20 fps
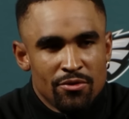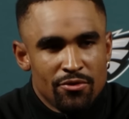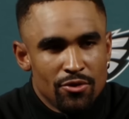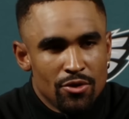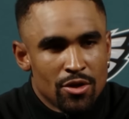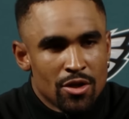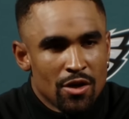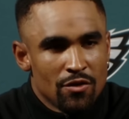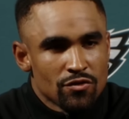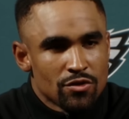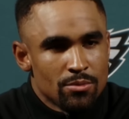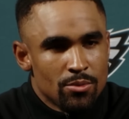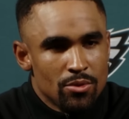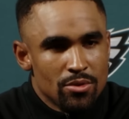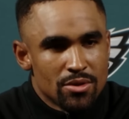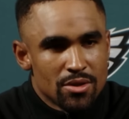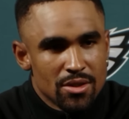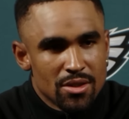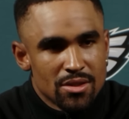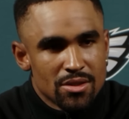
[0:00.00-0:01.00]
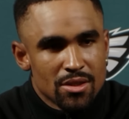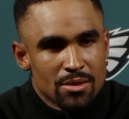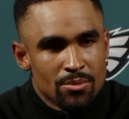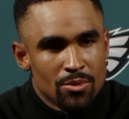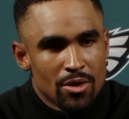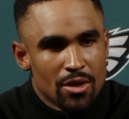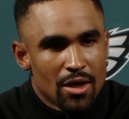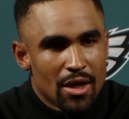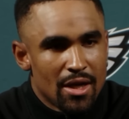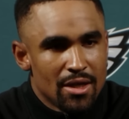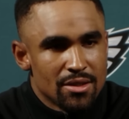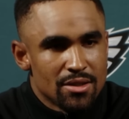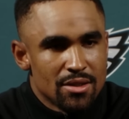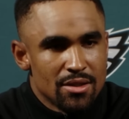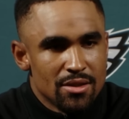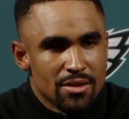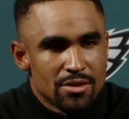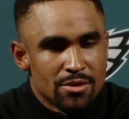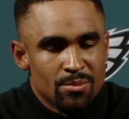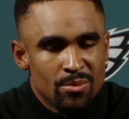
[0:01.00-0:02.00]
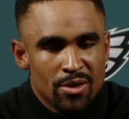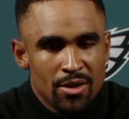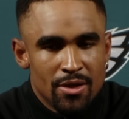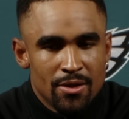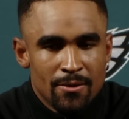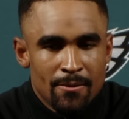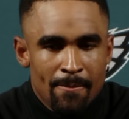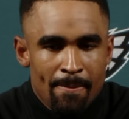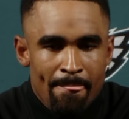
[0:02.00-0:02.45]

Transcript: feel comfortable with this. I'm gonna like this. But